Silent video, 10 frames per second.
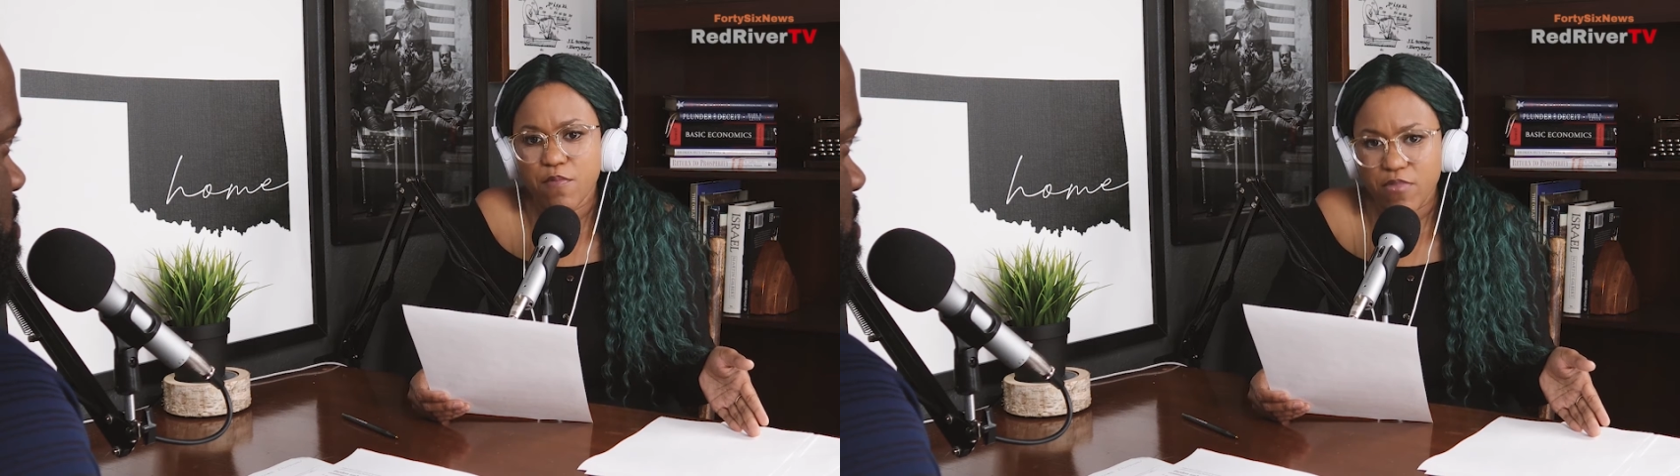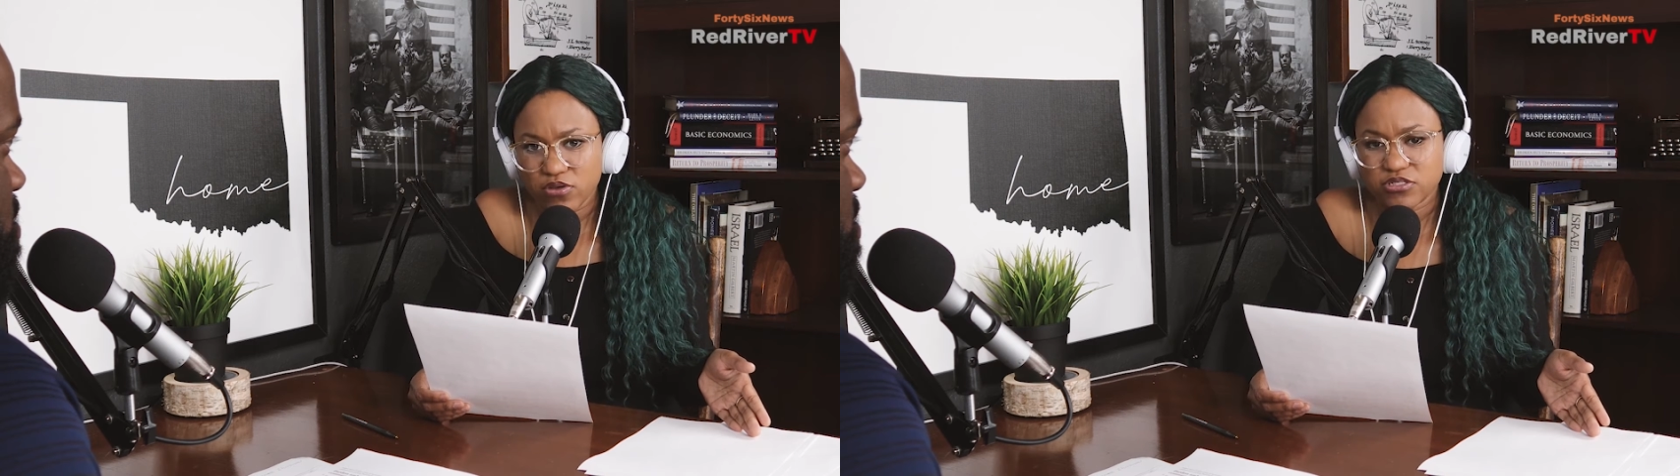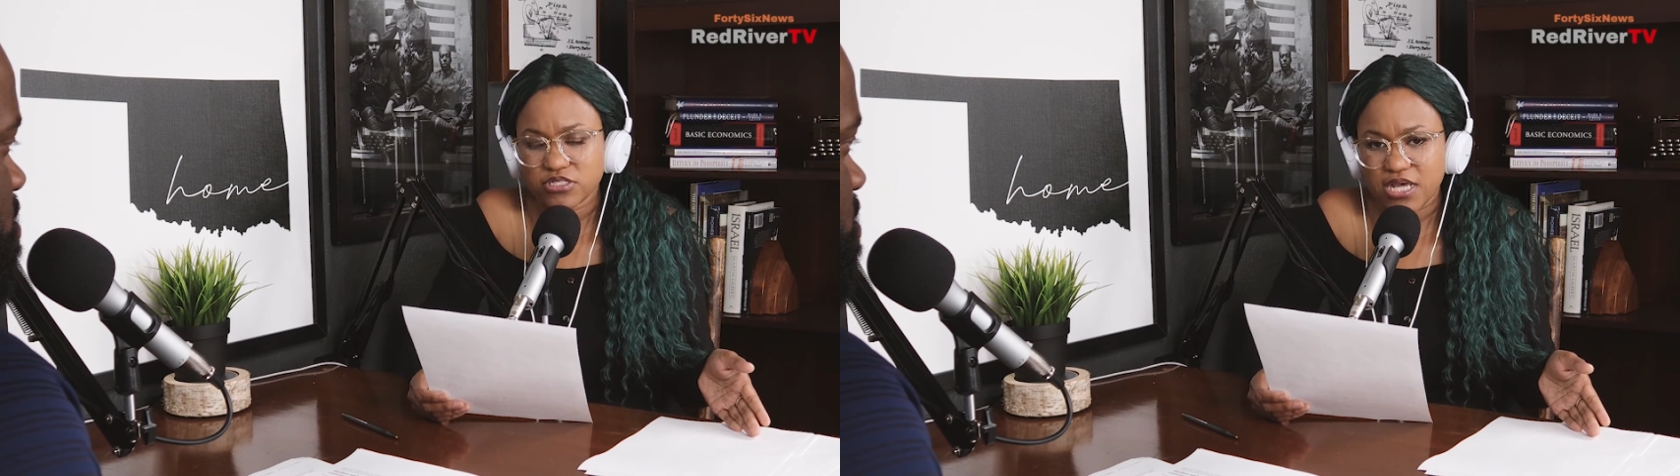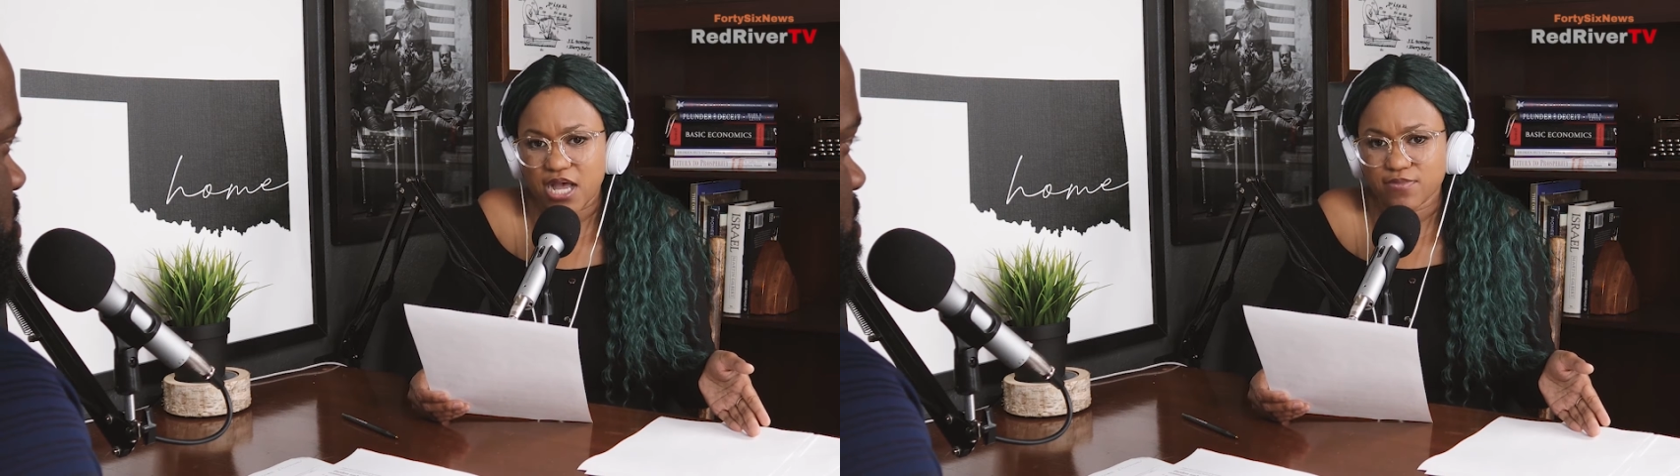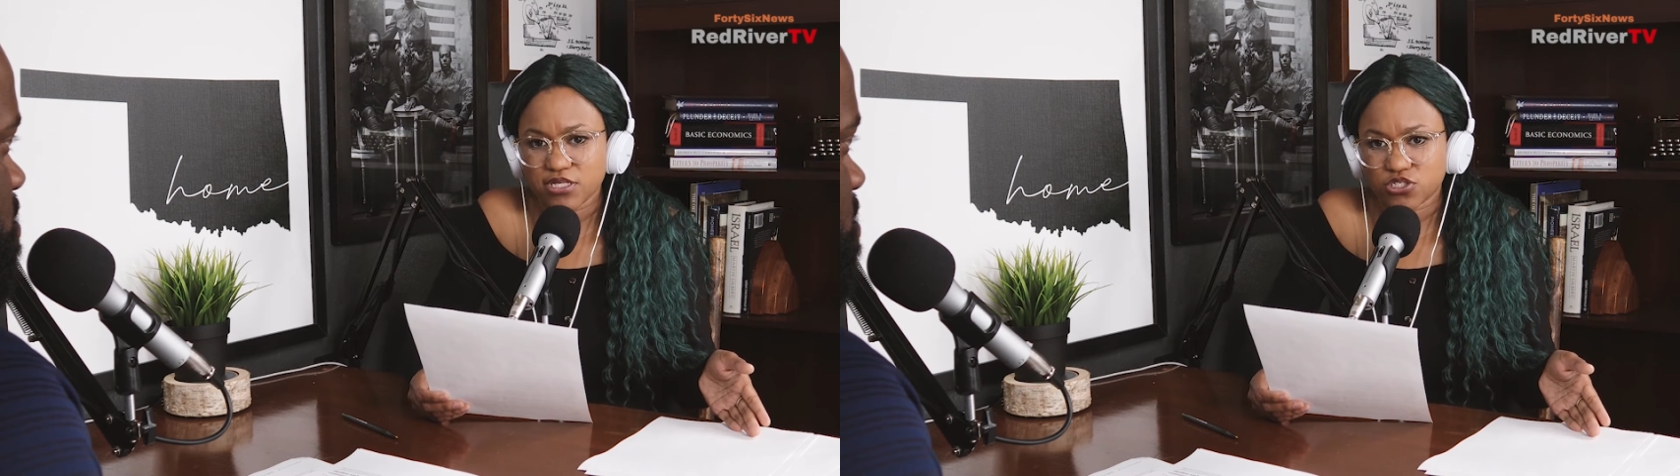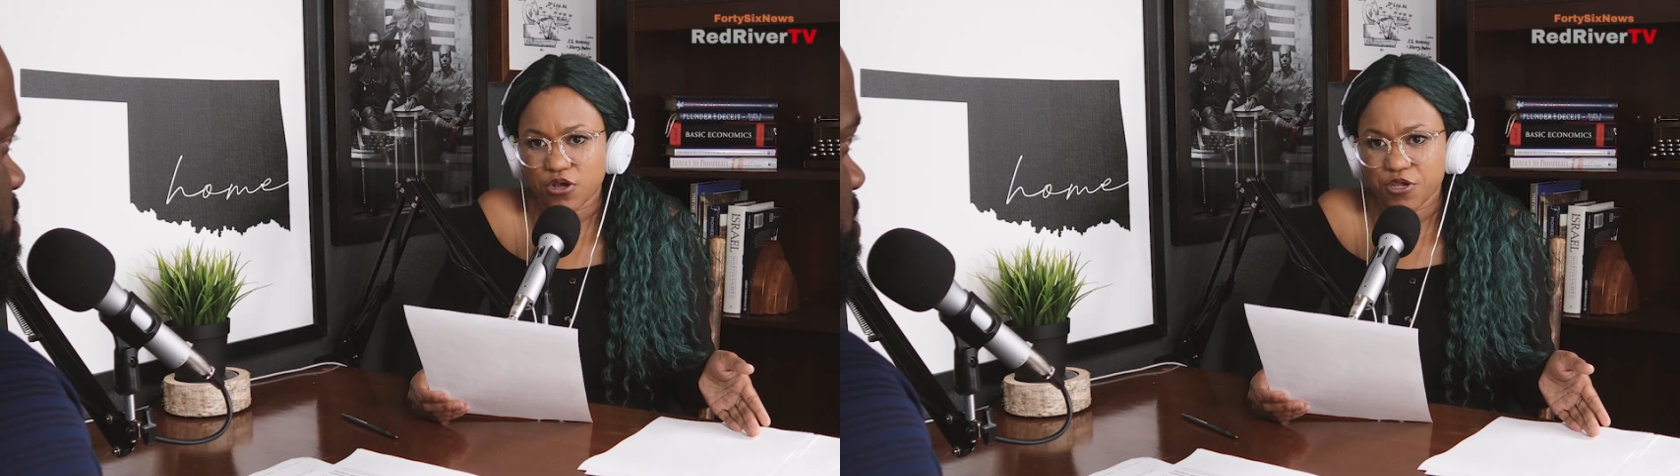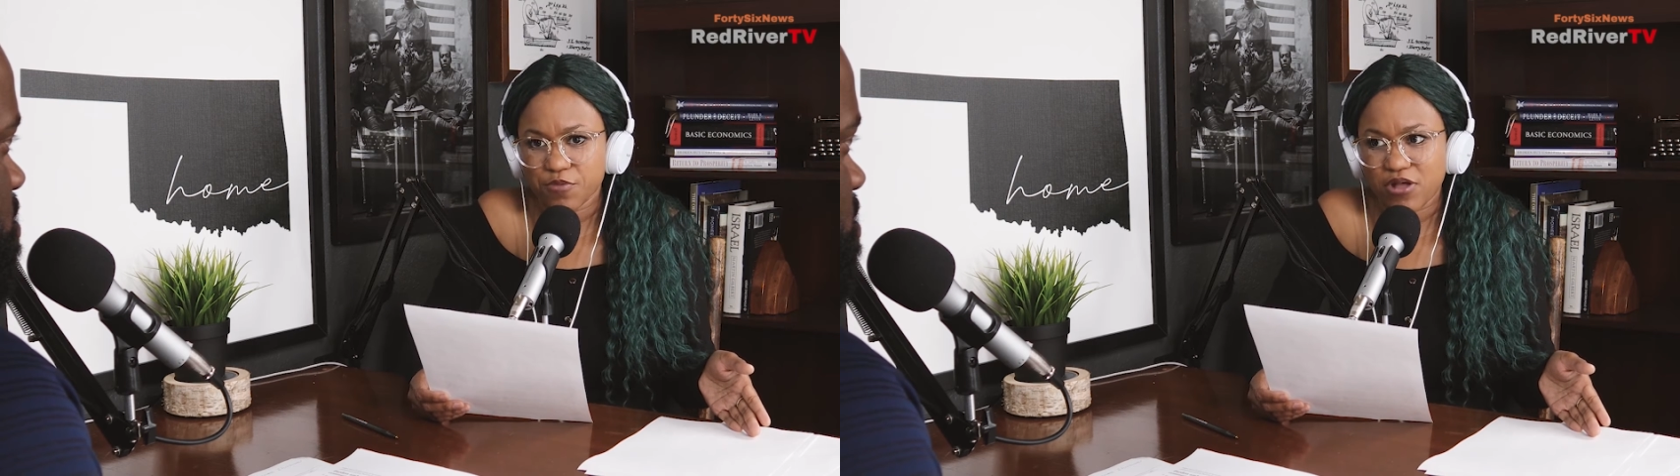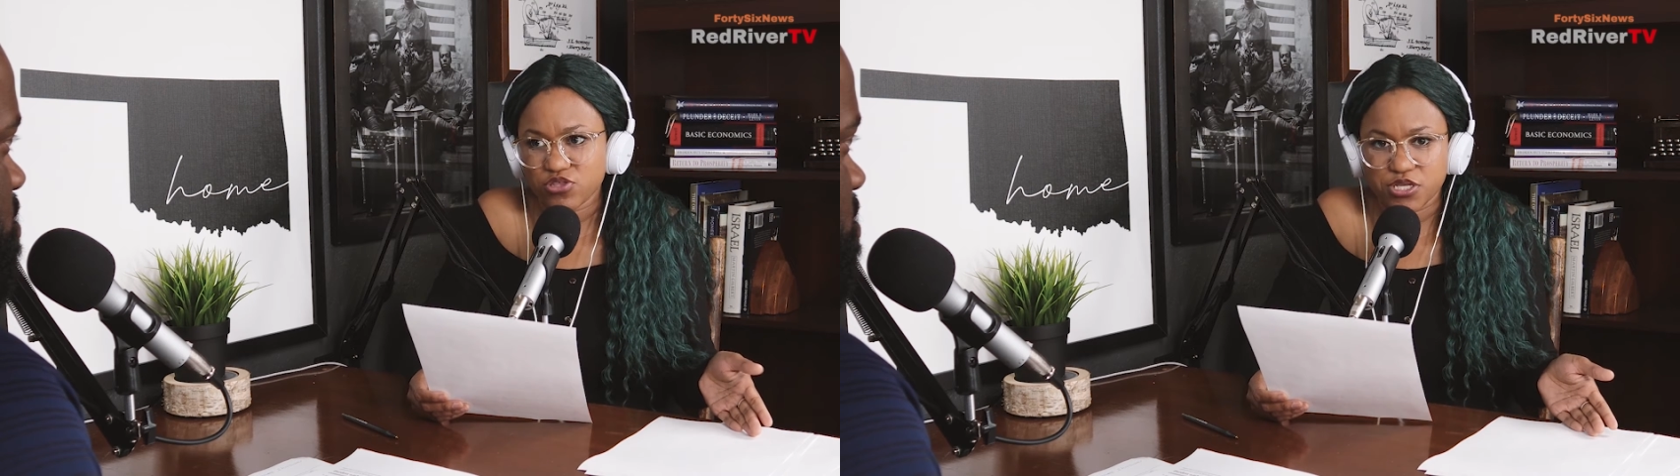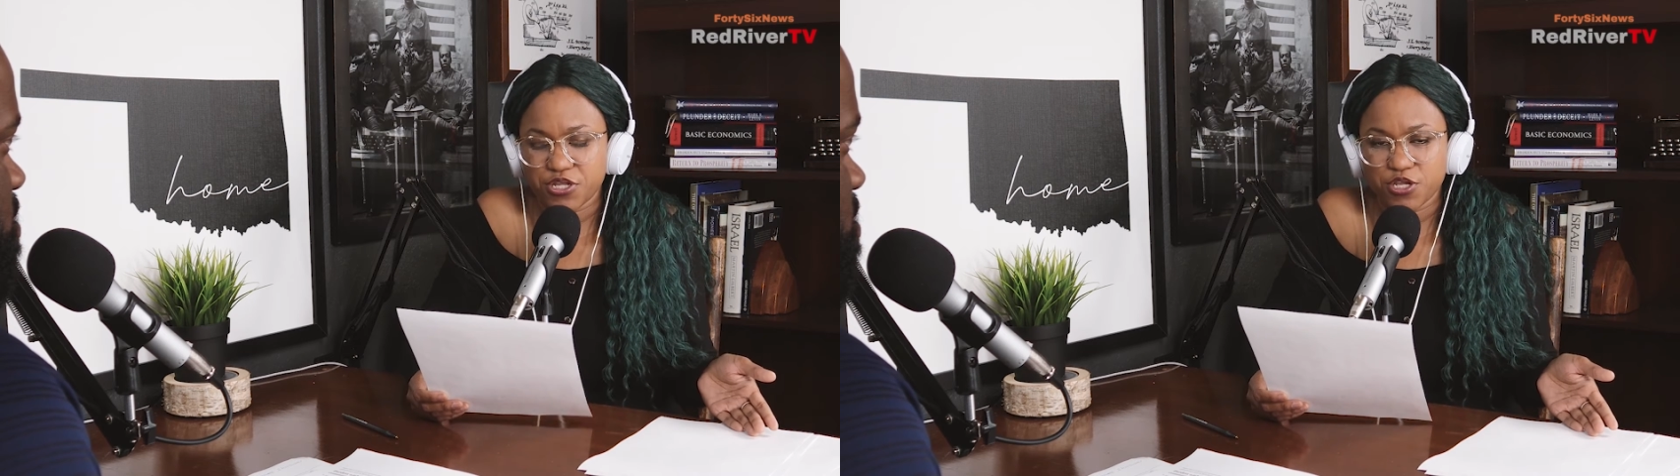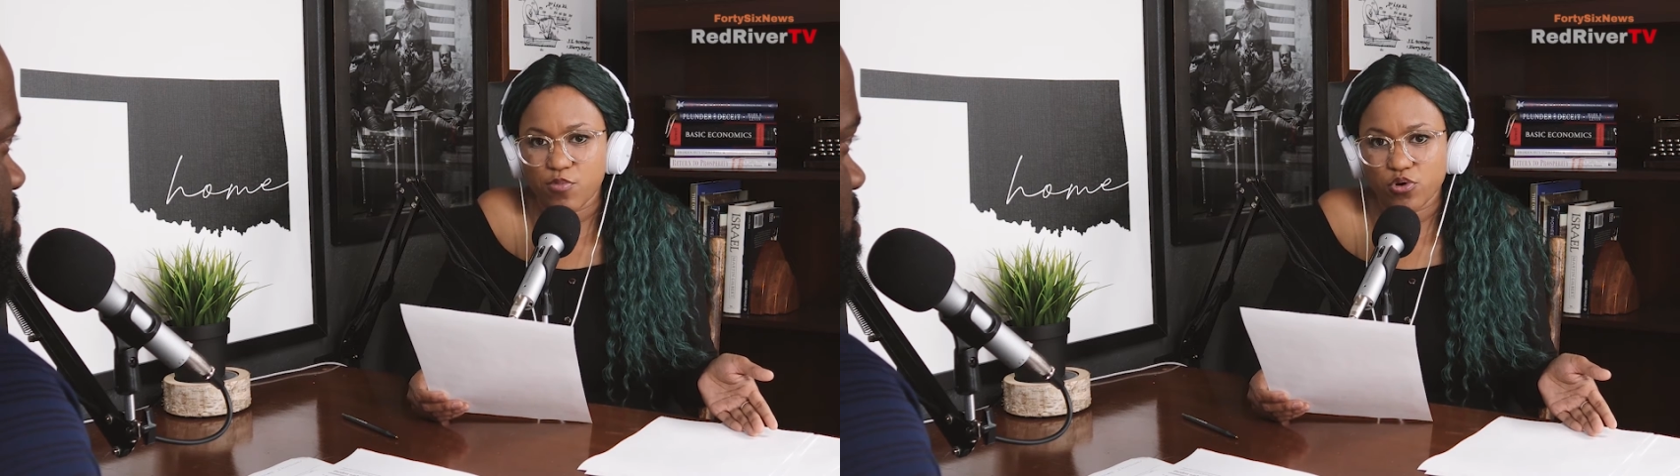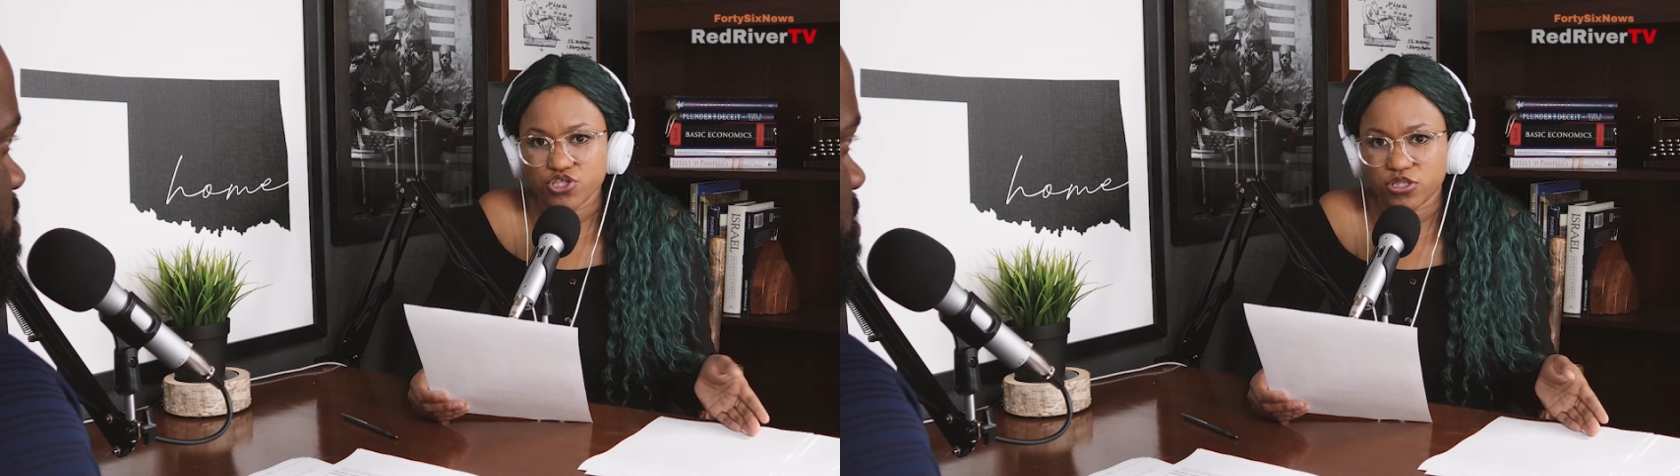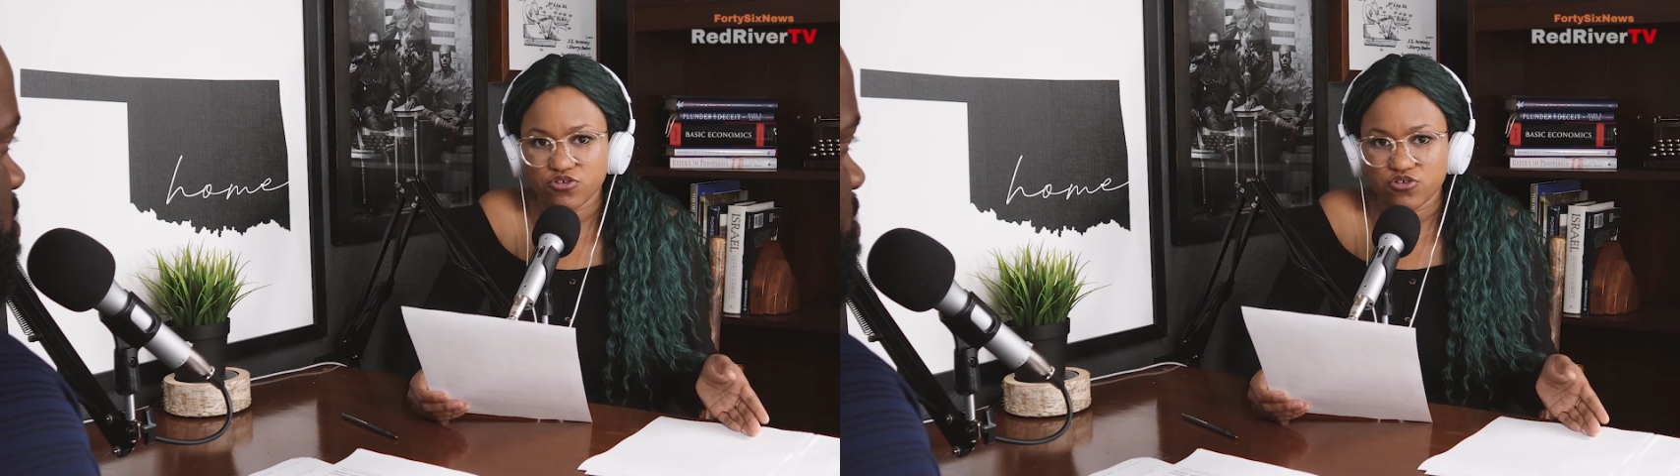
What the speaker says: most of the time it's talking about just getting an abortion.